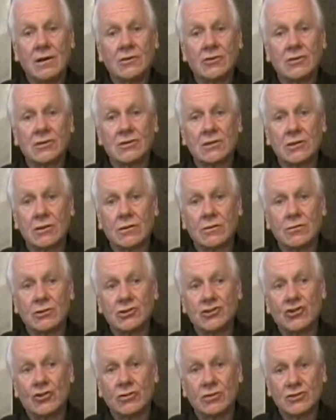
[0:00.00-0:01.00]
Just look
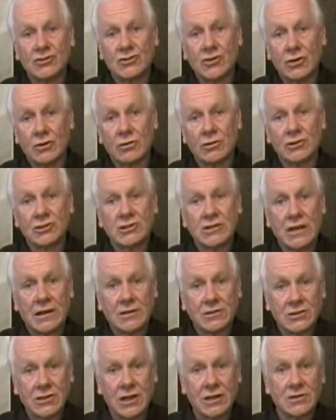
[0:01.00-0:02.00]
where George
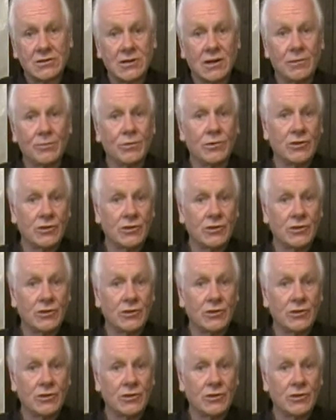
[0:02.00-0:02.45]
Soros sets up,